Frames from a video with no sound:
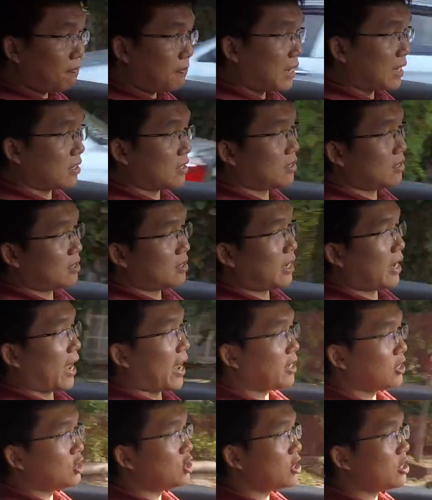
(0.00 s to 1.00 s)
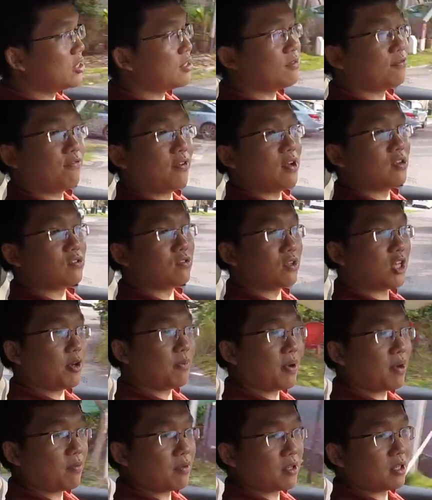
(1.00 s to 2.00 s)
but the engine fails to
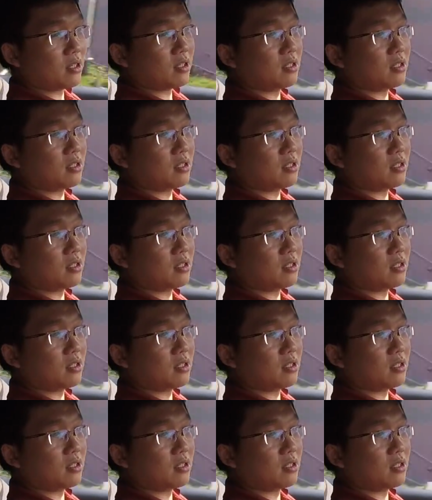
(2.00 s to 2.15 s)
keep up with it.